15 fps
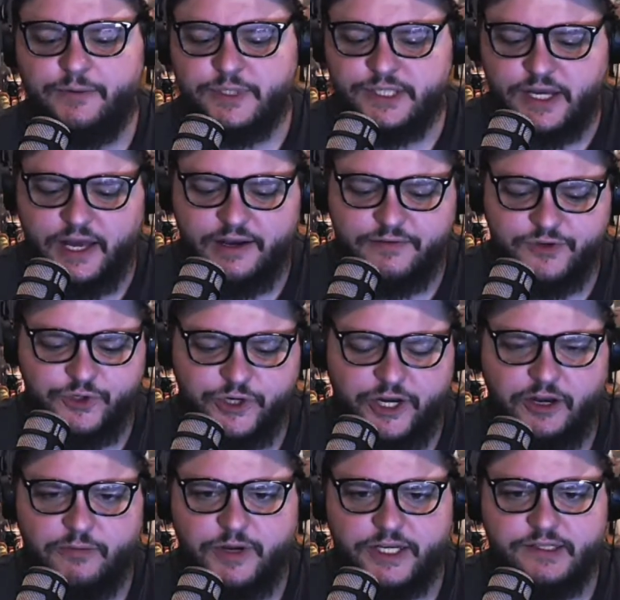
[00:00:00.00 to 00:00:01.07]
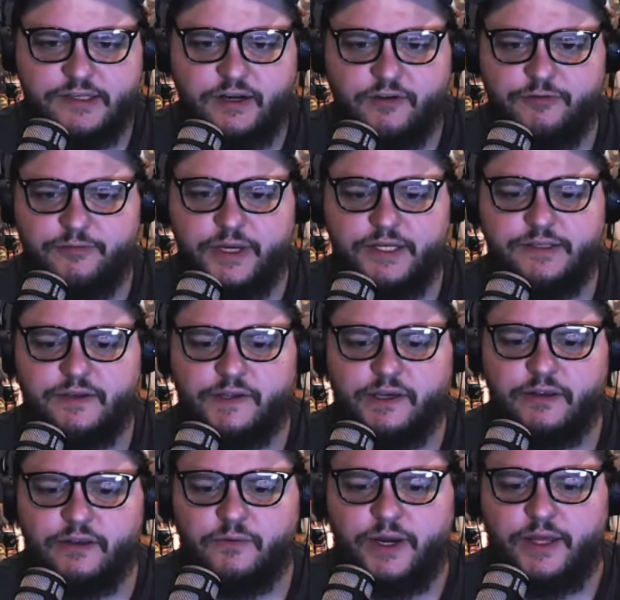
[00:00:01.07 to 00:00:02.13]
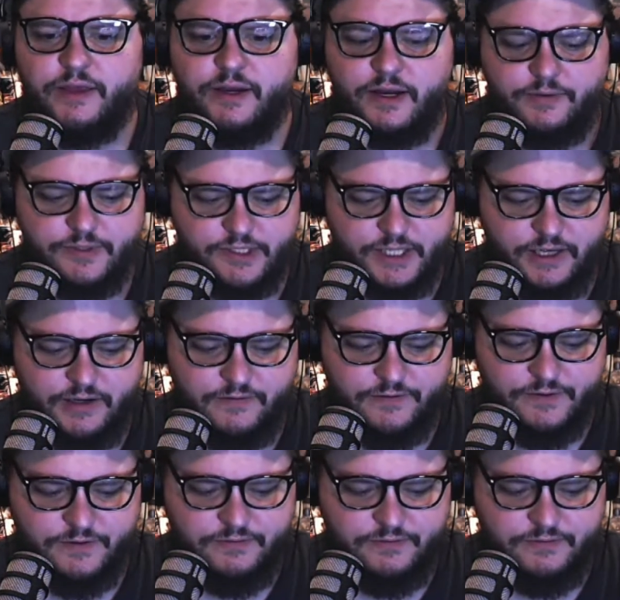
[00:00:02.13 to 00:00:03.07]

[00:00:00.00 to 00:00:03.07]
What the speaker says: was kind of treating myself mentally, and the way that I was kind of,